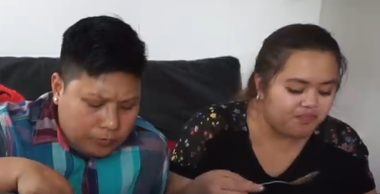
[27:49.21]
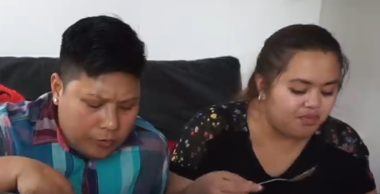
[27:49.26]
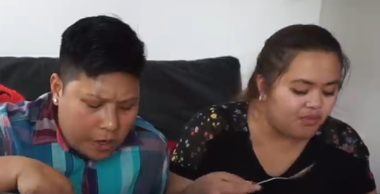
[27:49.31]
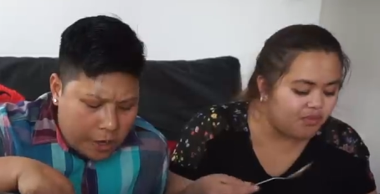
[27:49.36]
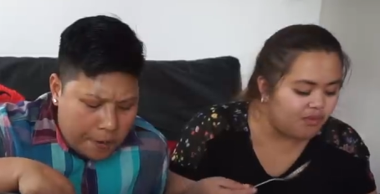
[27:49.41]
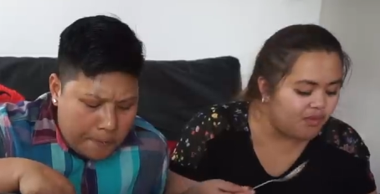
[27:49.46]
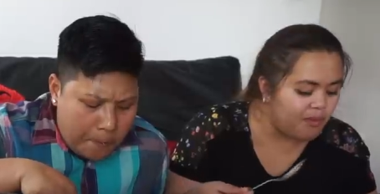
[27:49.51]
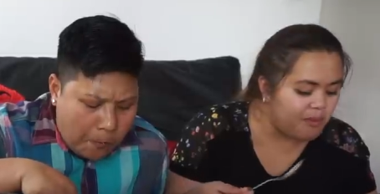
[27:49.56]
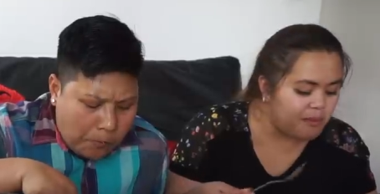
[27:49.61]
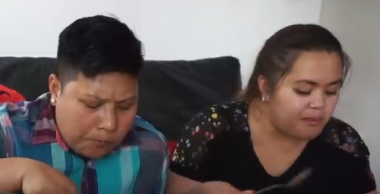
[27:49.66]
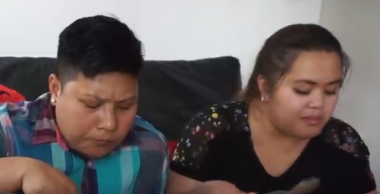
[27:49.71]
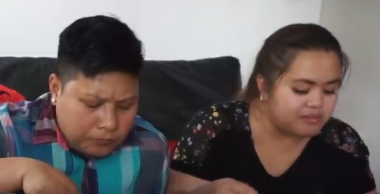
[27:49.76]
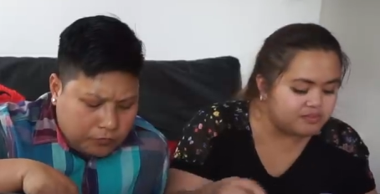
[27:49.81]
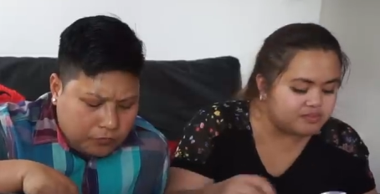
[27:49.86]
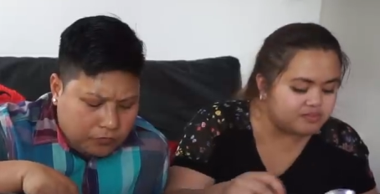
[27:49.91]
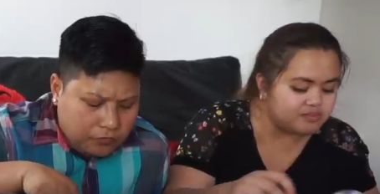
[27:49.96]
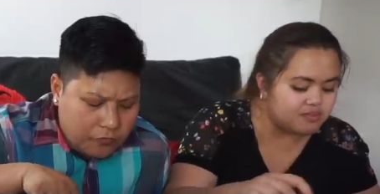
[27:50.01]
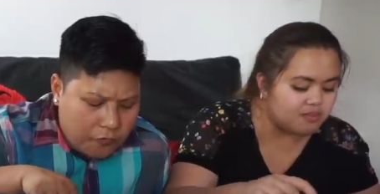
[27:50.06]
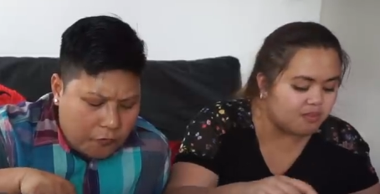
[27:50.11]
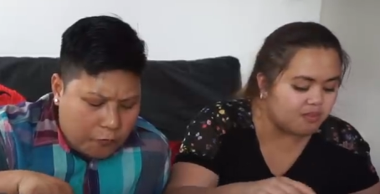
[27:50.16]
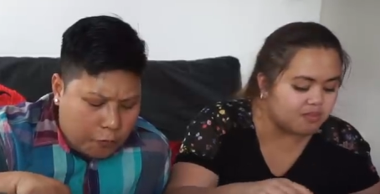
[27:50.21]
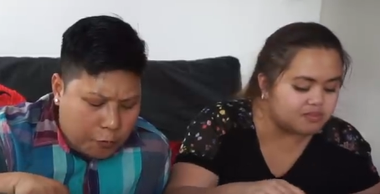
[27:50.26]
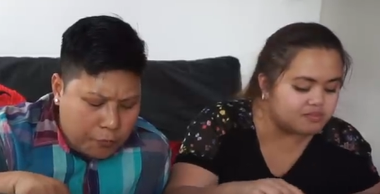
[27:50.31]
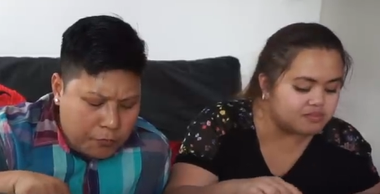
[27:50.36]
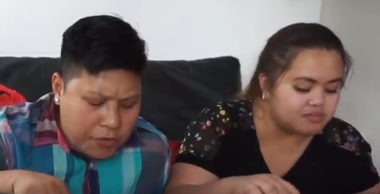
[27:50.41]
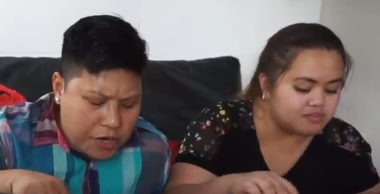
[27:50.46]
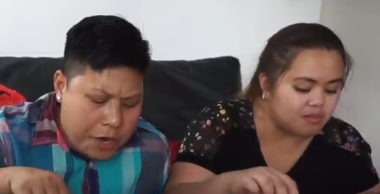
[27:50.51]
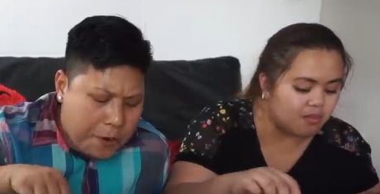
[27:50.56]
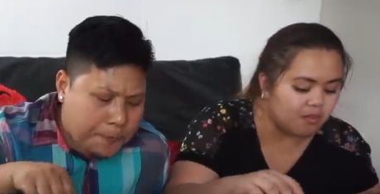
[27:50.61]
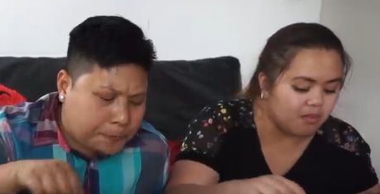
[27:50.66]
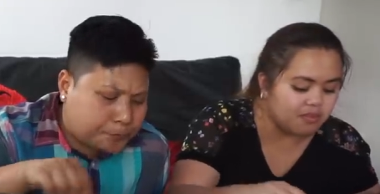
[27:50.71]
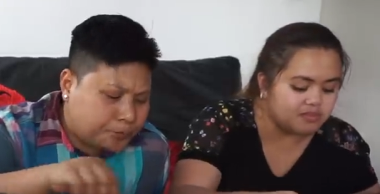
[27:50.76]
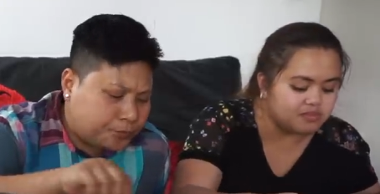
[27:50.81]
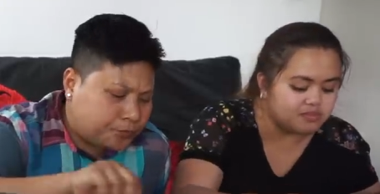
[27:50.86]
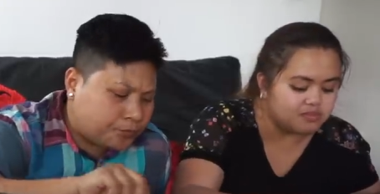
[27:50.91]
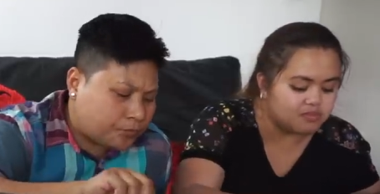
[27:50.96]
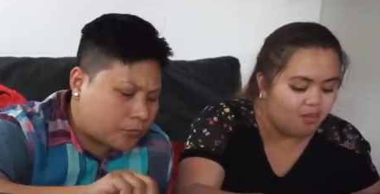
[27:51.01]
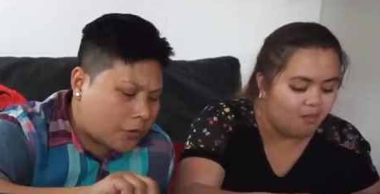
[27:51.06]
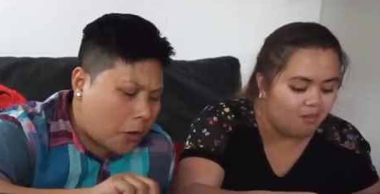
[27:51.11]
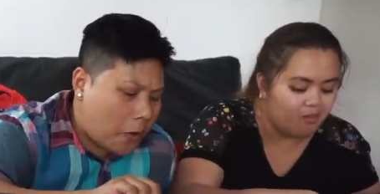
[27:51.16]
Speaker 1: Um, for me
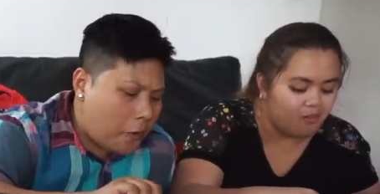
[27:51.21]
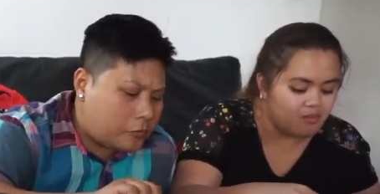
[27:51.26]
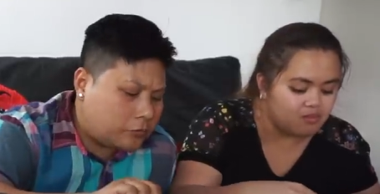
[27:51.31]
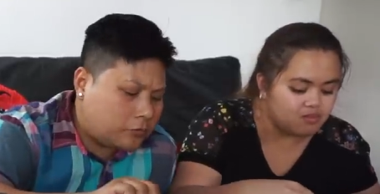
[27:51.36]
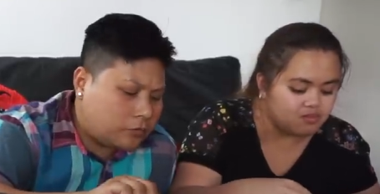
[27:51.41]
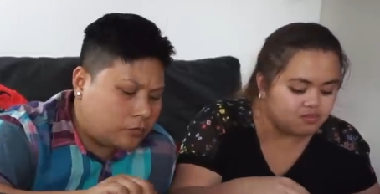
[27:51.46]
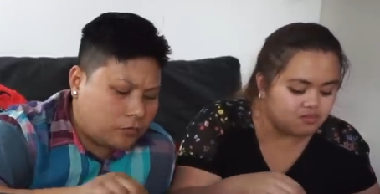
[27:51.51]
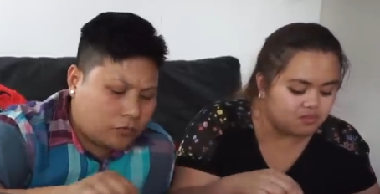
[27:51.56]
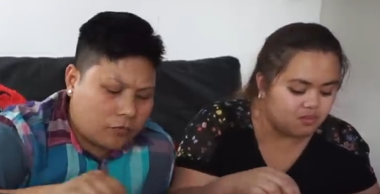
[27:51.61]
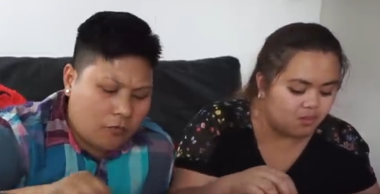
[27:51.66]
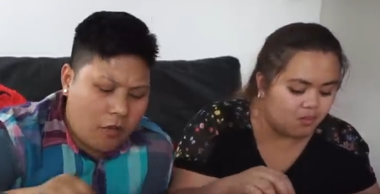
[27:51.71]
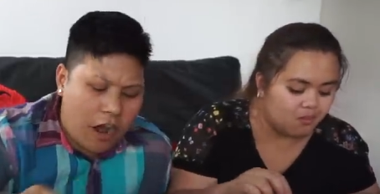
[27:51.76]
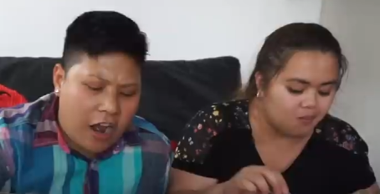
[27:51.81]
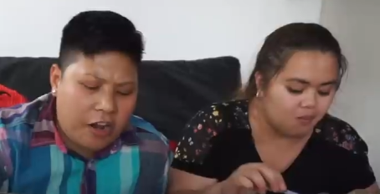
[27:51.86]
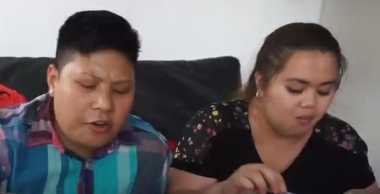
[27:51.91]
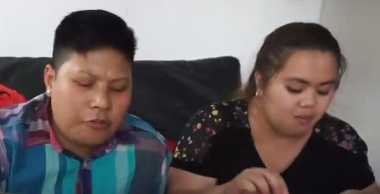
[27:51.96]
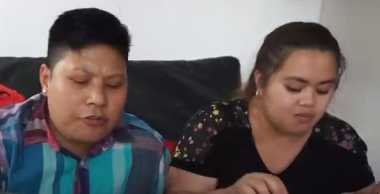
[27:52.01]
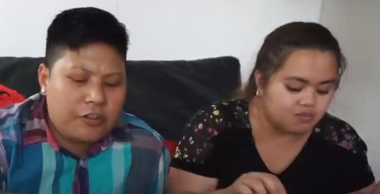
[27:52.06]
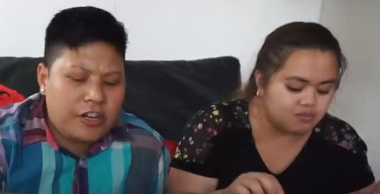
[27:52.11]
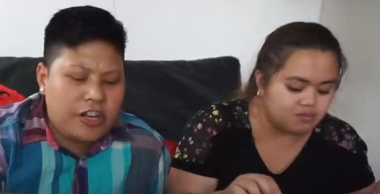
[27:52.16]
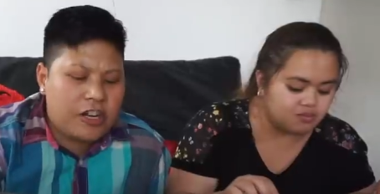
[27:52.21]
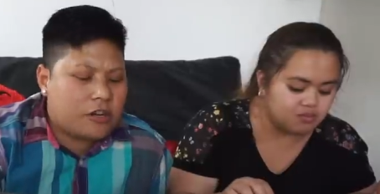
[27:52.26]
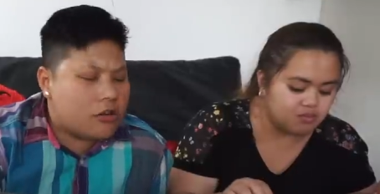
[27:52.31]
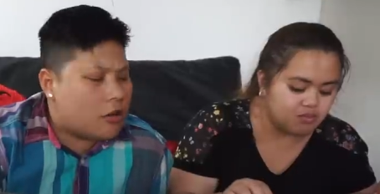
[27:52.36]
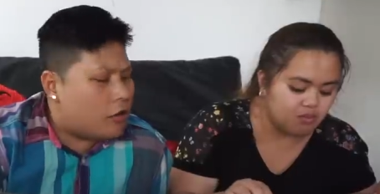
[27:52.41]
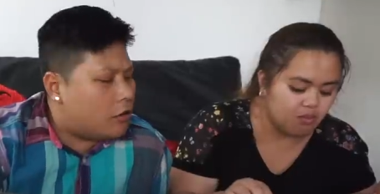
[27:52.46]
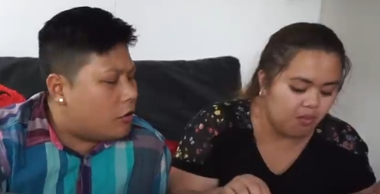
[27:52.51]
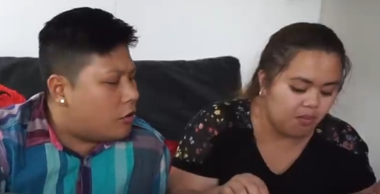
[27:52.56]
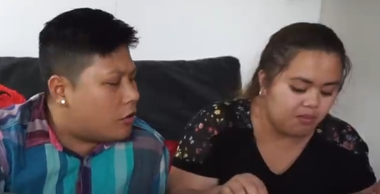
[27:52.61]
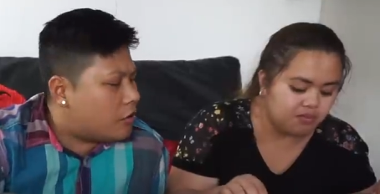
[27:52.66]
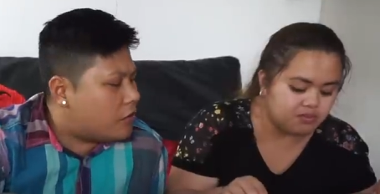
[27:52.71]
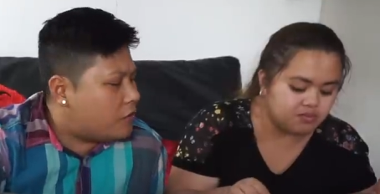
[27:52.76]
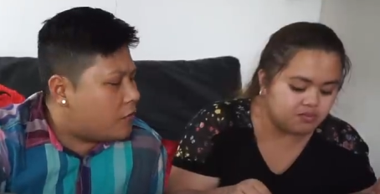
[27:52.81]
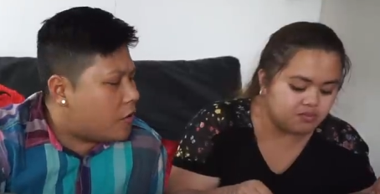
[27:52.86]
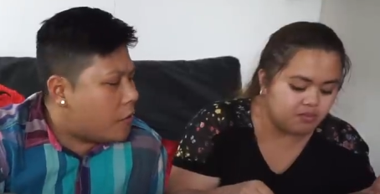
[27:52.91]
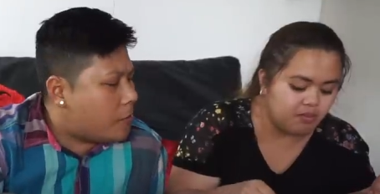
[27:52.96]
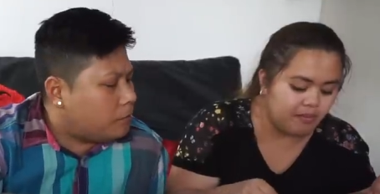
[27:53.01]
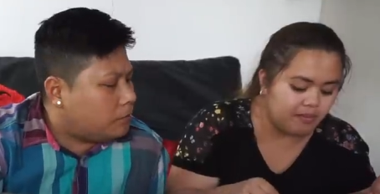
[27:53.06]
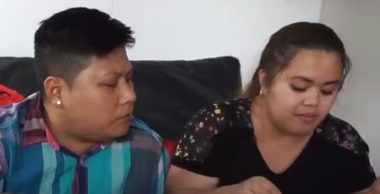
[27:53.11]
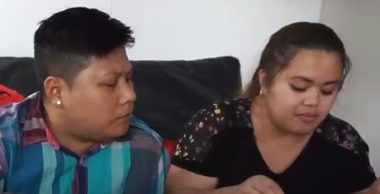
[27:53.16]
I don't eat a lot of
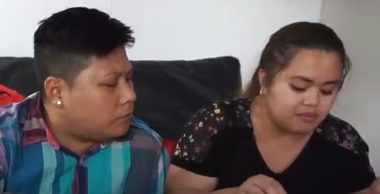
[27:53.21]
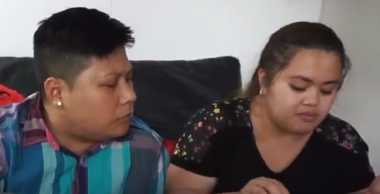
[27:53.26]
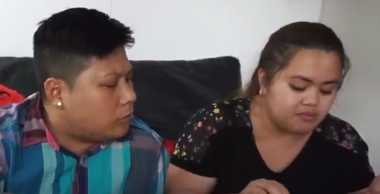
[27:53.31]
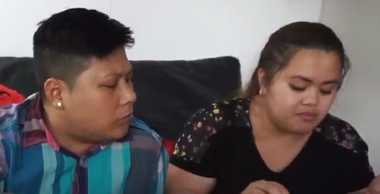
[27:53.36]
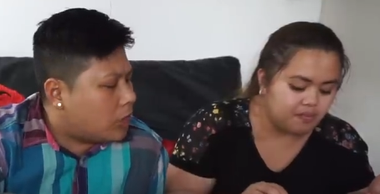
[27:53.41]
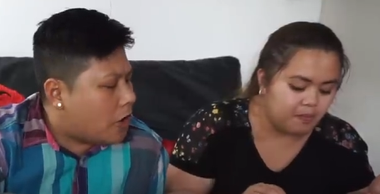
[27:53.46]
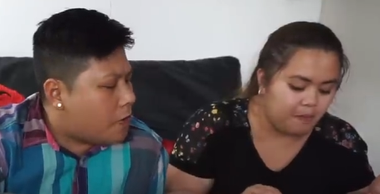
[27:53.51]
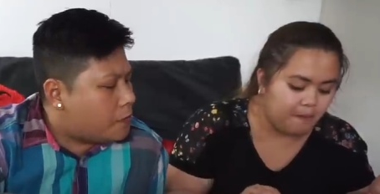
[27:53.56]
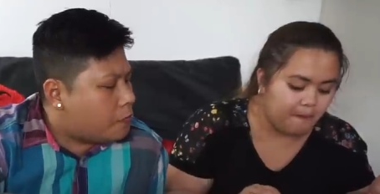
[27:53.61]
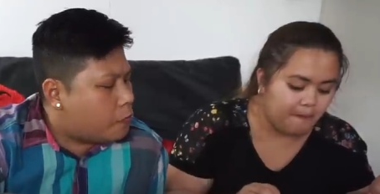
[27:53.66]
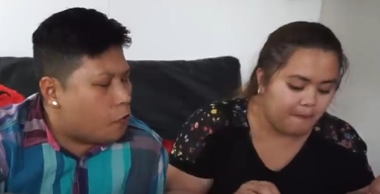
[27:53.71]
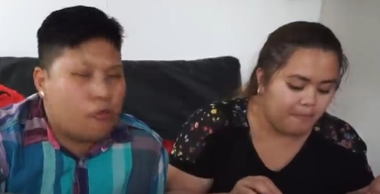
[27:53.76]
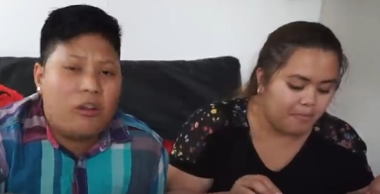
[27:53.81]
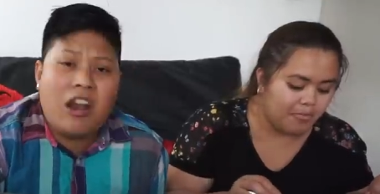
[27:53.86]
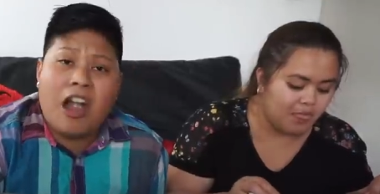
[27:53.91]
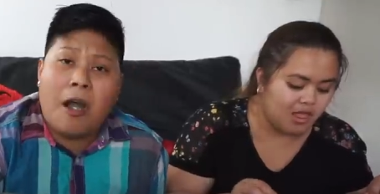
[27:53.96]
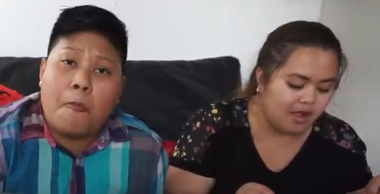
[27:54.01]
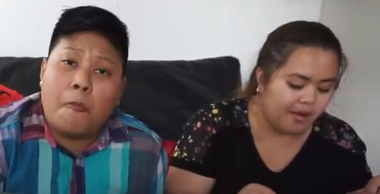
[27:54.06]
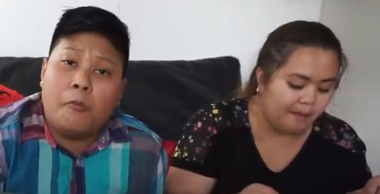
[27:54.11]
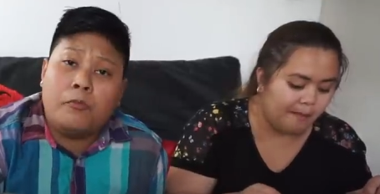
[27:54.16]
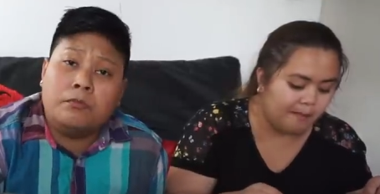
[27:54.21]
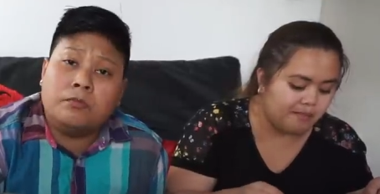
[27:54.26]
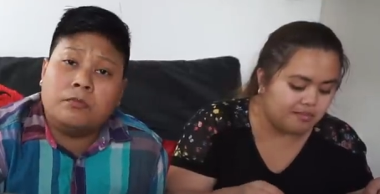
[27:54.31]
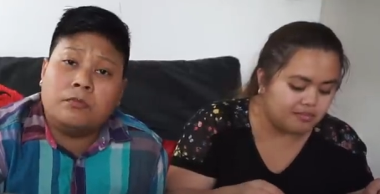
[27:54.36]
um ulam